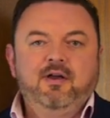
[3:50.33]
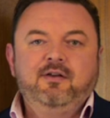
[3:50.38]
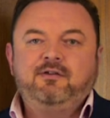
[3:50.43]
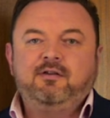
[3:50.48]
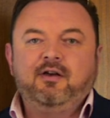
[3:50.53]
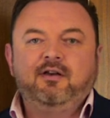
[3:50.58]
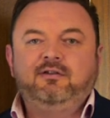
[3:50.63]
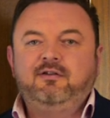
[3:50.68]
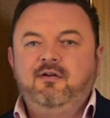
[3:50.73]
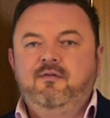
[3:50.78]
let's
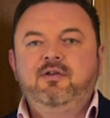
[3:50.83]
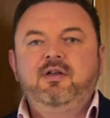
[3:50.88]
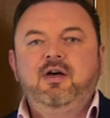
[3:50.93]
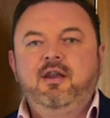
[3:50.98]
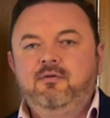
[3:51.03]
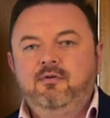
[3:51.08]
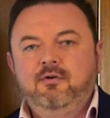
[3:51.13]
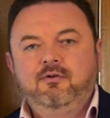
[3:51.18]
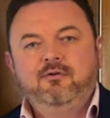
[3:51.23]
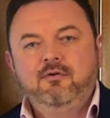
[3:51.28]
say,
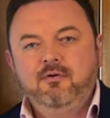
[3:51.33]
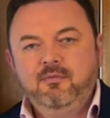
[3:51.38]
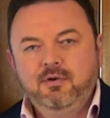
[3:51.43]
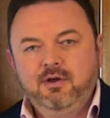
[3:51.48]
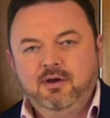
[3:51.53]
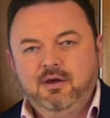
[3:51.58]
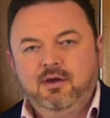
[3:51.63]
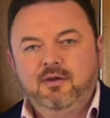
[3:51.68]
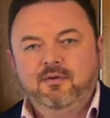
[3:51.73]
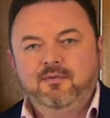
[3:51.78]
700 to a
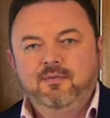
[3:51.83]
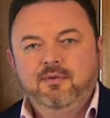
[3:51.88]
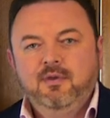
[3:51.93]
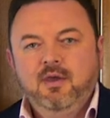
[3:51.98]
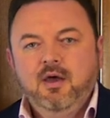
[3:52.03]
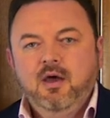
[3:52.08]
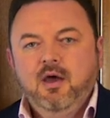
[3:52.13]
million,